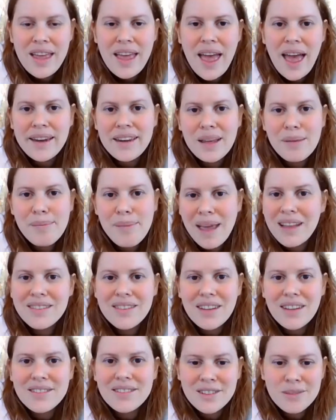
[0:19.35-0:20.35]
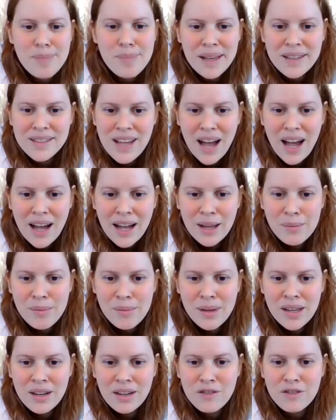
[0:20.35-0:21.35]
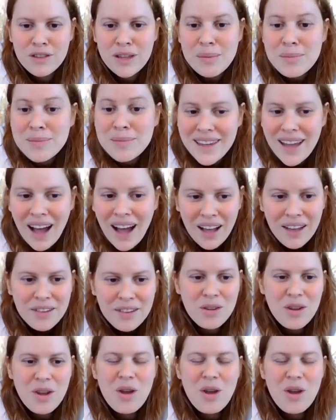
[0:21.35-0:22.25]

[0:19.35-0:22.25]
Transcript: and commands us to spend time in a flimsy hut